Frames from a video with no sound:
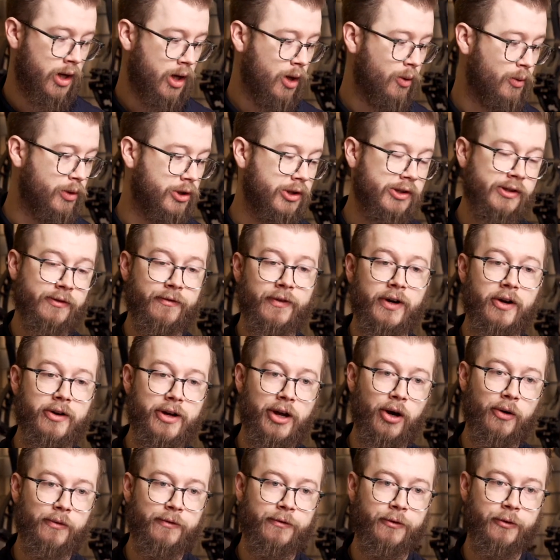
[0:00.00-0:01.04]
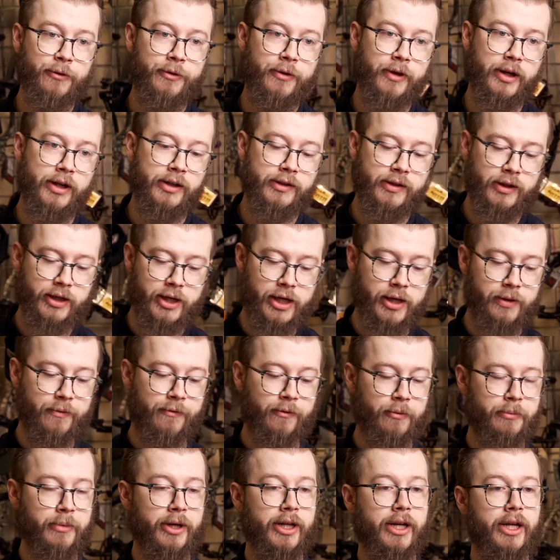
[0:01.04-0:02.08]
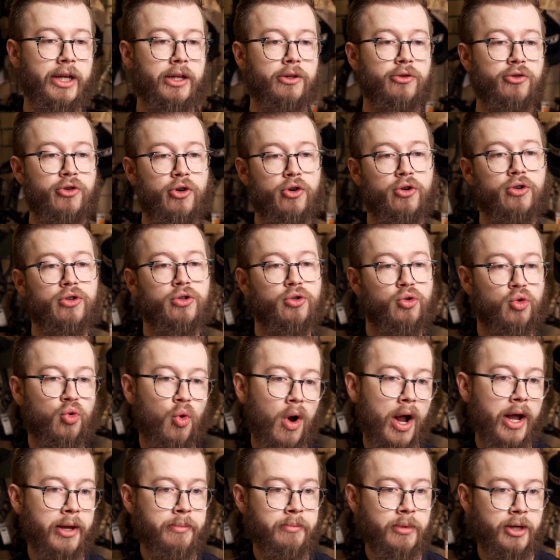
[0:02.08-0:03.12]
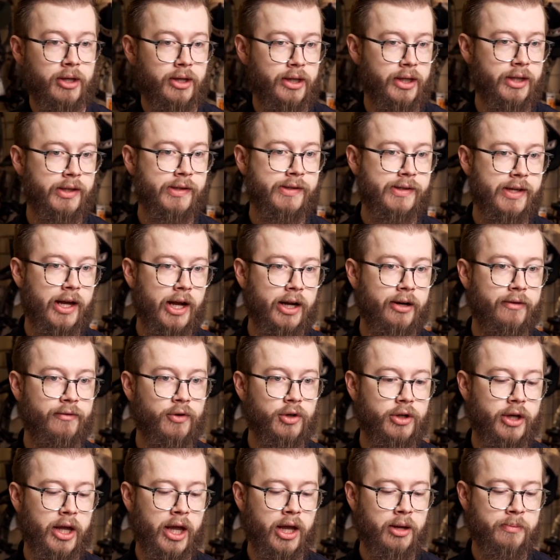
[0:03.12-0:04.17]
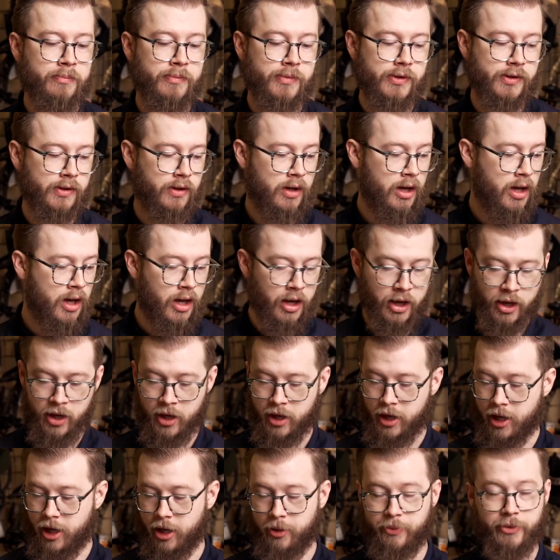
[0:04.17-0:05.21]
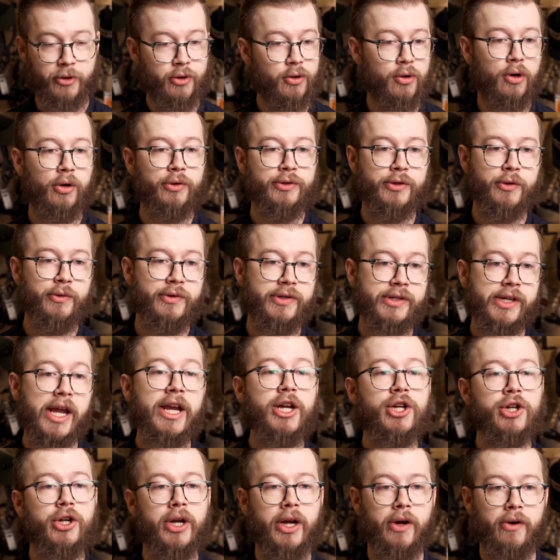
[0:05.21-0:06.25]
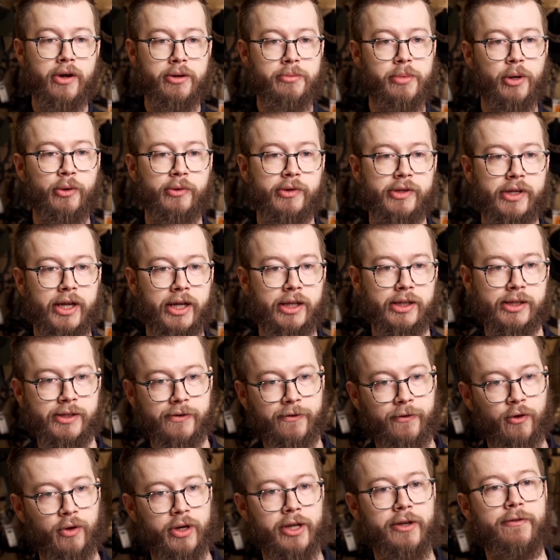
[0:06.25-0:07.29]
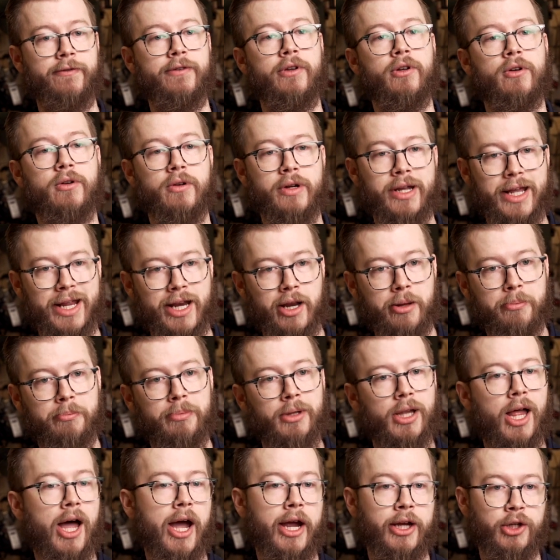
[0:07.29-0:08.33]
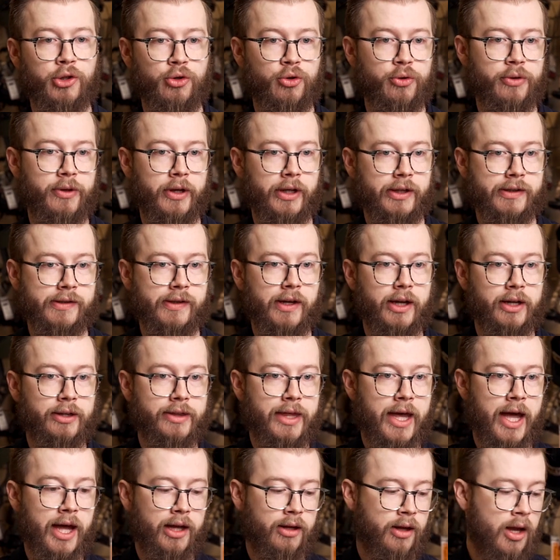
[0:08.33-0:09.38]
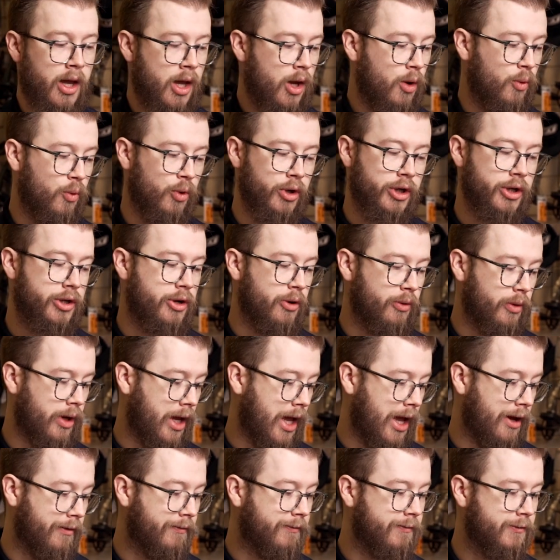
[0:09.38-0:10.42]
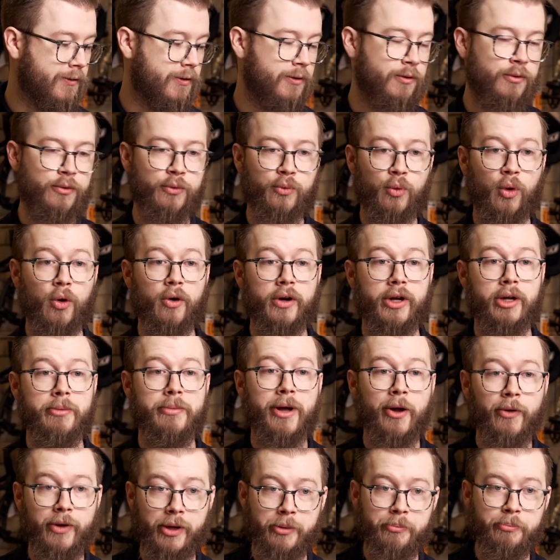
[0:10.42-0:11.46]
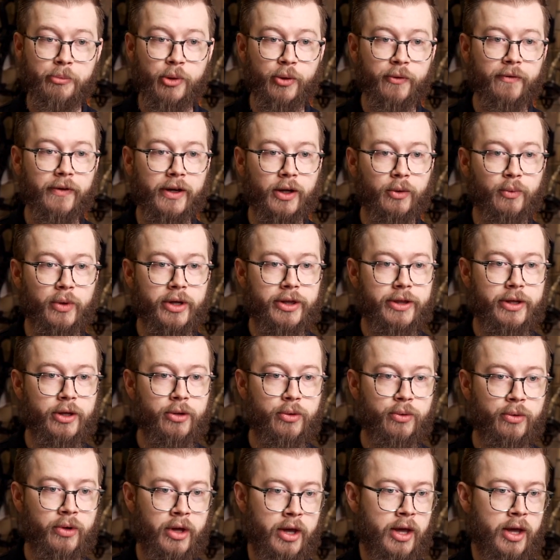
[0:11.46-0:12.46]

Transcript: which is a very helpful thing to keep from getting dirt and grime inside of your cams. There are also stationary bow stands for if you're in a blind or things like that, where you don't have to worry about it moving with you.